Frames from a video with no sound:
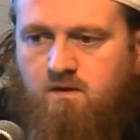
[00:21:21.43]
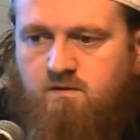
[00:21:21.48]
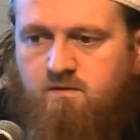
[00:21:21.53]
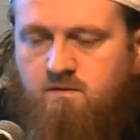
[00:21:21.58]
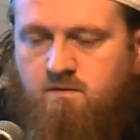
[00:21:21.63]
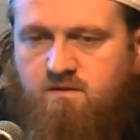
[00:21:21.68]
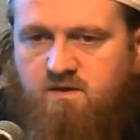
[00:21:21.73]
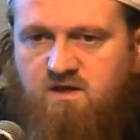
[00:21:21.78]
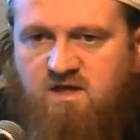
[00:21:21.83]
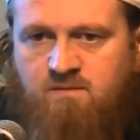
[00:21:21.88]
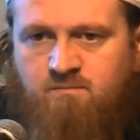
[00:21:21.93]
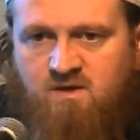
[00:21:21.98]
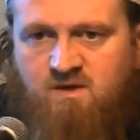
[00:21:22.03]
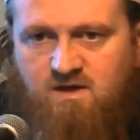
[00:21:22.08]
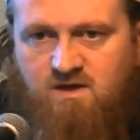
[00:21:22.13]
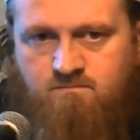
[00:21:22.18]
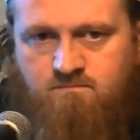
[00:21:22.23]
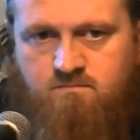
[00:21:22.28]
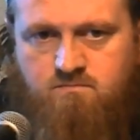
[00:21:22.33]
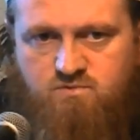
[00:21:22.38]
The
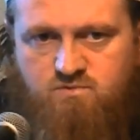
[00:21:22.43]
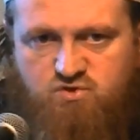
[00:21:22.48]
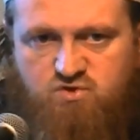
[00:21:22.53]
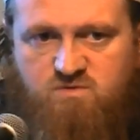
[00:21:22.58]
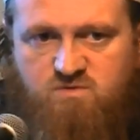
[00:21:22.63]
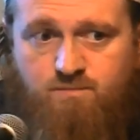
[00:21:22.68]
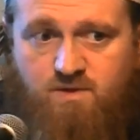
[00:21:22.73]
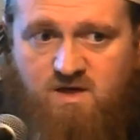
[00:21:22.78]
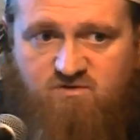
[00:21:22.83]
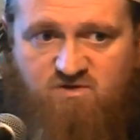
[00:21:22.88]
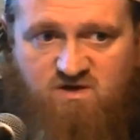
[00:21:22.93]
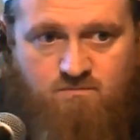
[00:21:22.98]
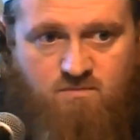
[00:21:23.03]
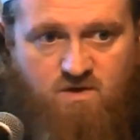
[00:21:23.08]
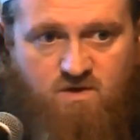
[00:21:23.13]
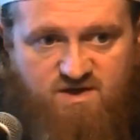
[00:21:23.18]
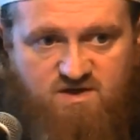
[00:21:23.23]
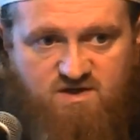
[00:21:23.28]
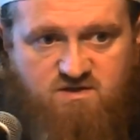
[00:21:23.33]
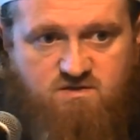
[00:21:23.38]
Imam should bear in
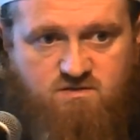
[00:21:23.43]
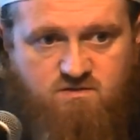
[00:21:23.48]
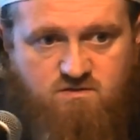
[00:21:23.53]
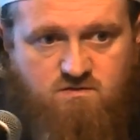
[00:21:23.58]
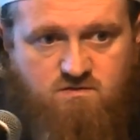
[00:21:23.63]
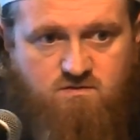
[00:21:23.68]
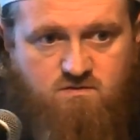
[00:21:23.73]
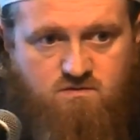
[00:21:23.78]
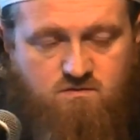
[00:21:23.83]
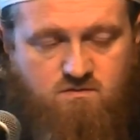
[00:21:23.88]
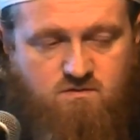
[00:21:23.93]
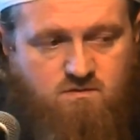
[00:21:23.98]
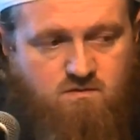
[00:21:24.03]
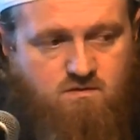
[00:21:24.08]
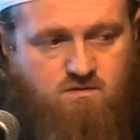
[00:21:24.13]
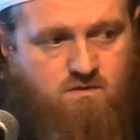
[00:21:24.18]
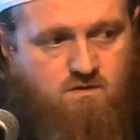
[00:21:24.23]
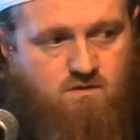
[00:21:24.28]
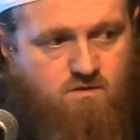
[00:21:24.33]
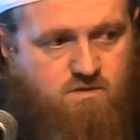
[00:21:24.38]
mind
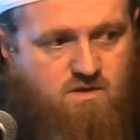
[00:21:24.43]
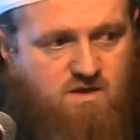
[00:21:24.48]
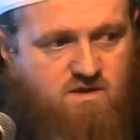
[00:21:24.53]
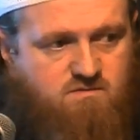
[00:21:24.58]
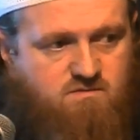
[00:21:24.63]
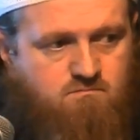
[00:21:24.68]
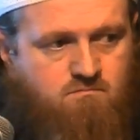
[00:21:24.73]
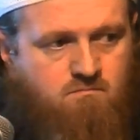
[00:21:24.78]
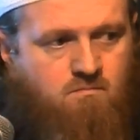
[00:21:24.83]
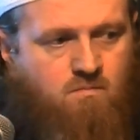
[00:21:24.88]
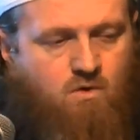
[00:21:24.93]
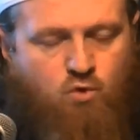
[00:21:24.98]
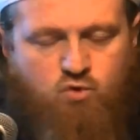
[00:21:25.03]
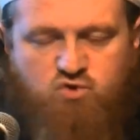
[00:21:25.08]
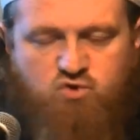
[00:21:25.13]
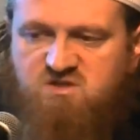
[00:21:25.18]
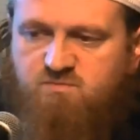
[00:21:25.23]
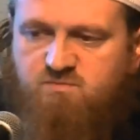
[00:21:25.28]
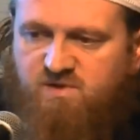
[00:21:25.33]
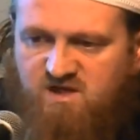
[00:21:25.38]
that
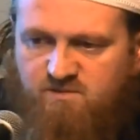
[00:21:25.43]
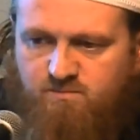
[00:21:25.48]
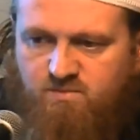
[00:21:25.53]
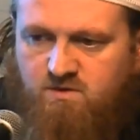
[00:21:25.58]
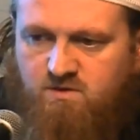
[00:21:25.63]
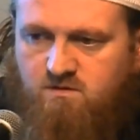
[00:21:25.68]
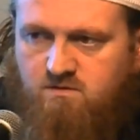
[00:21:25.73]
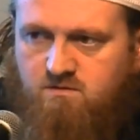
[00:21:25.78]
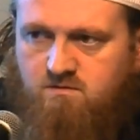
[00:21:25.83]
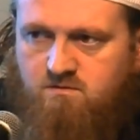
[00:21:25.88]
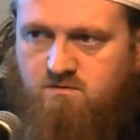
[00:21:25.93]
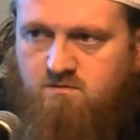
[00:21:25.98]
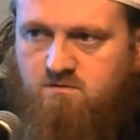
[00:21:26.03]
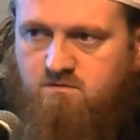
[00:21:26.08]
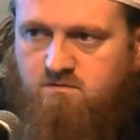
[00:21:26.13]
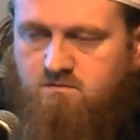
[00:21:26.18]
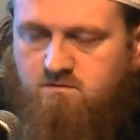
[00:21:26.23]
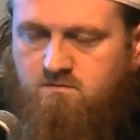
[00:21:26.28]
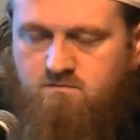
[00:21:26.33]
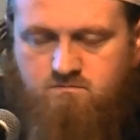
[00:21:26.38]
most people,
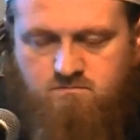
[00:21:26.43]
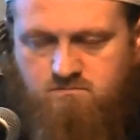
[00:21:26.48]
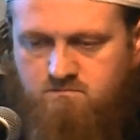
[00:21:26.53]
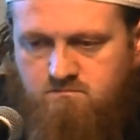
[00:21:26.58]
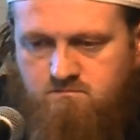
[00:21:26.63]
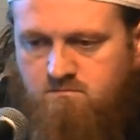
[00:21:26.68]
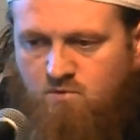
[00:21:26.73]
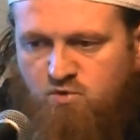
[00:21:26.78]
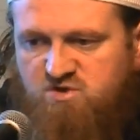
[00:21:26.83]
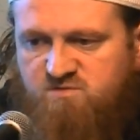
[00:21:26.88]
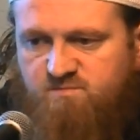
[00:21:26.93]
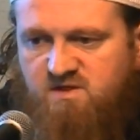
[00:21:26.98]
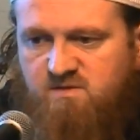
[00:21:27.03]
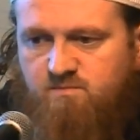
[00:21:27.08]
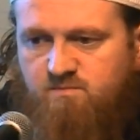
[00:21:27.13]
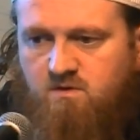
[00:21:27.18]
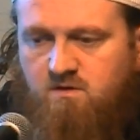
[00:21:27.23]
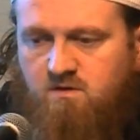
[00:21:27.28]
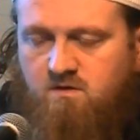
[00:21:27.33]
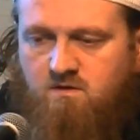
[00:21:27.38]
most
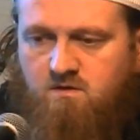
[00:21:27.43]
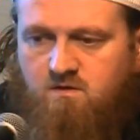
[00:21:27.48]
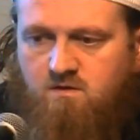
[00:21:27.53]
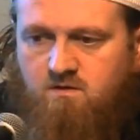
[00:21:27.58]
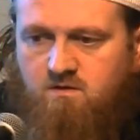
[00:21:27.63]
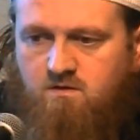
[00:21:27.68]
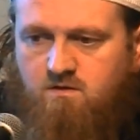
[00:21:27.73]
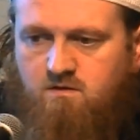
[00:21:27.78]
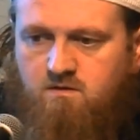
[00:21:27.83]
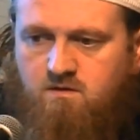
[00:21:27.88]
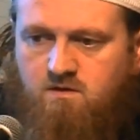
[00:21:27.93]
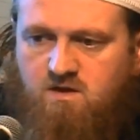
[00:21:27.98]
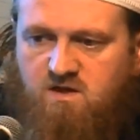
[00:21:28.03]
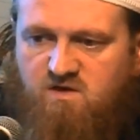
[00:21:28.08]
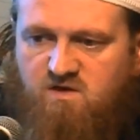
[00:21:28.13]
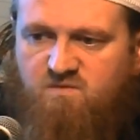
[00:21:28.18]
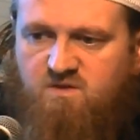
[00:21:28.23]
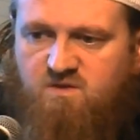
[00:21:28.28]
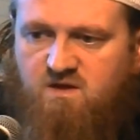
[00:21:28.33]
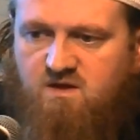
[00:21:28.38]
people,
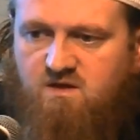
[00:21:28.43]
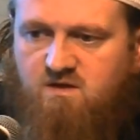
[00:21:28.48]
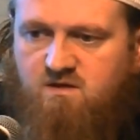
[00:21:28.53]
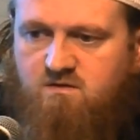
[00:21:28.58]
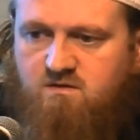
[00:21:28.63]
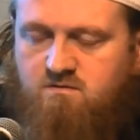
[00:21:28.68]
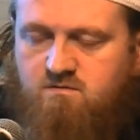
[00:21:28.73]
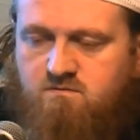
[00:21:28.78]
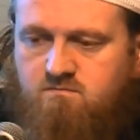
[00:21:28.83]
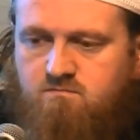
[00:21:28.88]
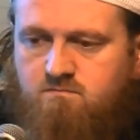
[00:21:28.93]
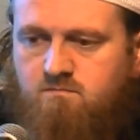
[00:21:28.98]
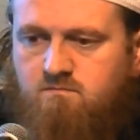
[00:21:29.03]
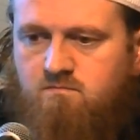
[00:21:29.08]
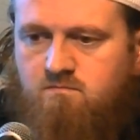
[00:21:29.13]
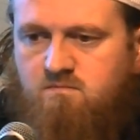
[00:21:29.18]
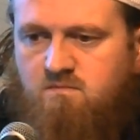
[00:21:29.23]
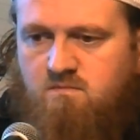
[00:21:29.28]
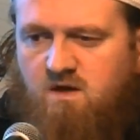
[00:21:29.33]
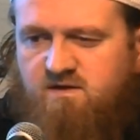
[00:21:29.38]
if they
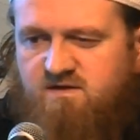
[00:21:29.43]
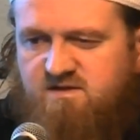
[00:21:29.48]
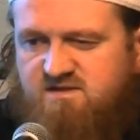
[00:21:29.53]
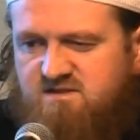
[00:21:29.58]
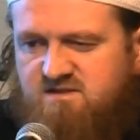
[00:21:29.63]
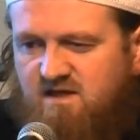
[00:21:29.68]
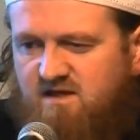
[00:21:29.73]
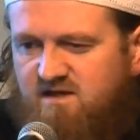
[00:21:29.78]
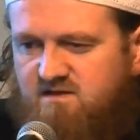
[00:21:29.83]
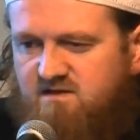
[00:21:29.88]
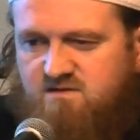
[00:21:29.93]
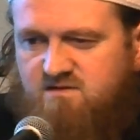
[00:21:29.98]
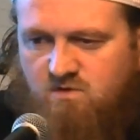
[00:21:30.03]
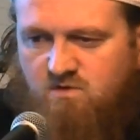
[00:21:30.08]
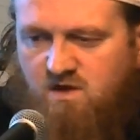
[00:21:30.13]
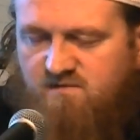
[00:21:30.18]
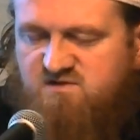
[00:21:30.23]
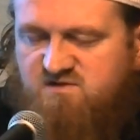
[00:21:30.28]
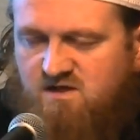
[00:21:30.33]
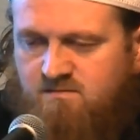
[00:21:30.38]
understand or
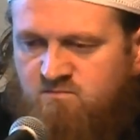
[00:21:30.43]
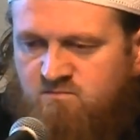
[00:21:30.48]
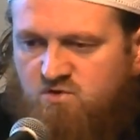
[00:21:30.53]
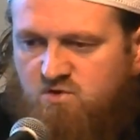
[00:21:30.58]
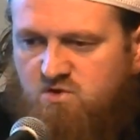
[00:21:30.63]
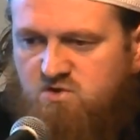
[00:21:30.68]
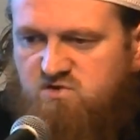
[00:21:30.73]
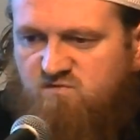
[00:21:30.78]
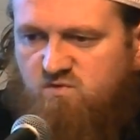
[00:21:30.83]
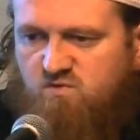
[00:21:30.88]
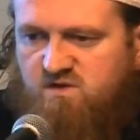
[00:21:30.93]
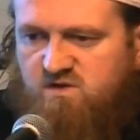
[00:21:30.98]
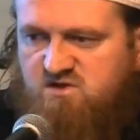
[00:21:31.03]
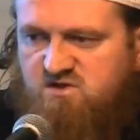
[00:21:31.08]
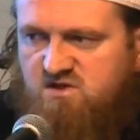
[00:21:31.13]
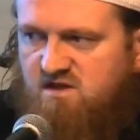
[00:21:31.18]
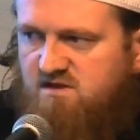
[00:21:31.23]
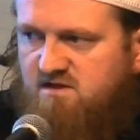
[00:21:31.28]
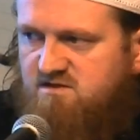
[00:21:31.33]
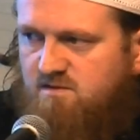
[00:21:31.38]
have some knowledge of what the
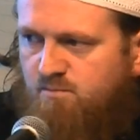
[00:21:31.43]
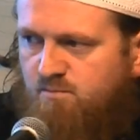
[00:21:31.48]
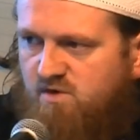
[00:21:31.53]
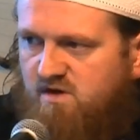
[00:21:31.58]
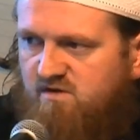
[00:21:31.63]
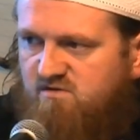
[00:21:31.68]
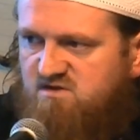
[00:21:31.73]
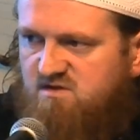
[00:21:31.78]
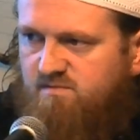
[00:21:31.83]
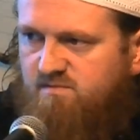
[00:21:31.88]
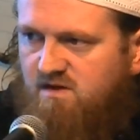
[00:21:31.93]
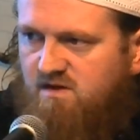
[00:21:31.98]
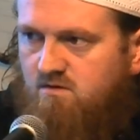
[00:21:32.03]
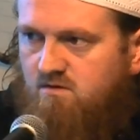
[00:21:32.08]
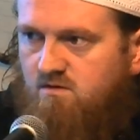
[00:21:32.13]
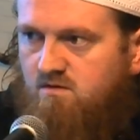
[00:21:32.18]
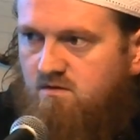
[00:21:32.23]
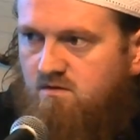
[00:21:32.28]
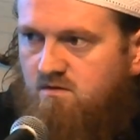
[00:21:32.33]
janazah prayer is about,